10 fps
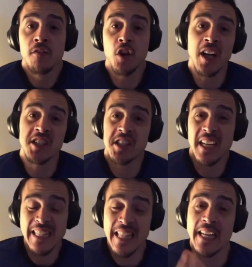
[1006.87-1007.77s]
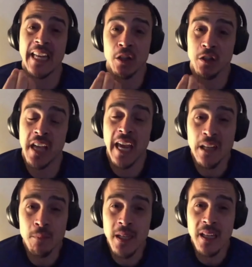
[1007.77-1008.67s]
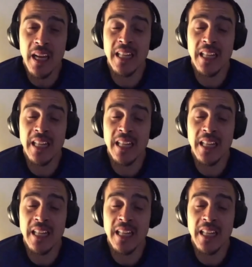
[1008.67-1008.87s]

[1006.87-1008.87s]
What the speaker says: for us to get that entertainment